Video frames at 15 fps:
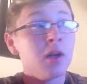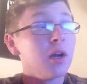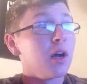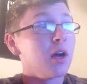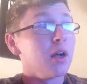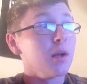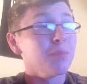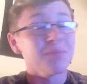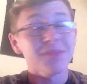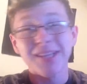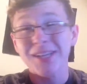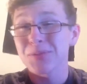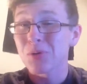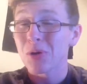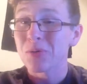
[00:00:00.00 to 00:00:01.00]

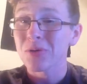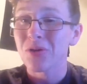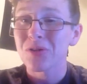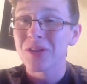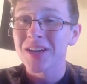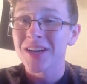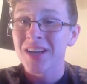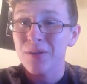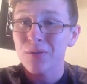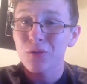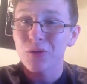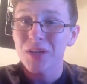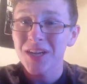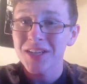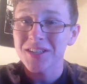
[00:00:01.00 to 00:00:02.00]
That's probably all that I have for
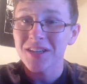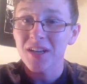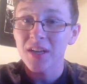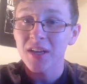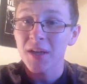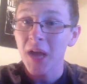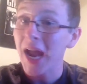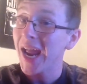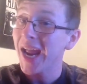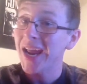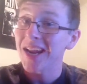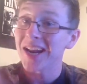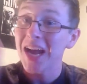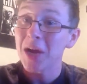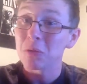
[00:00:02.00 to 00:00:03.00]
you guys today,
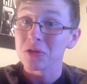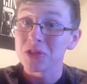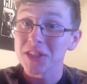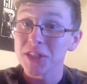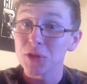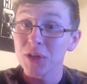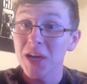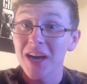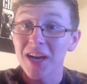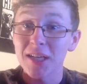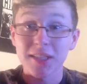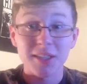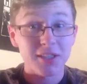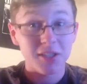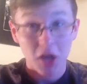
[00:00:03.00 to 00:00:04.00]
and I will see you
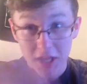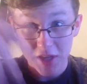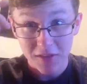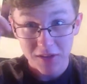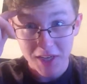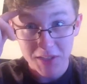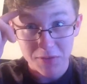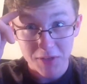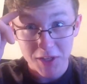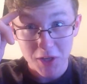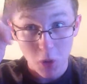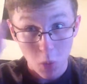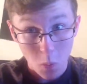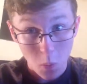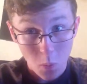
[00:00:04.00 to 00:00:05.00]
guys in the next video.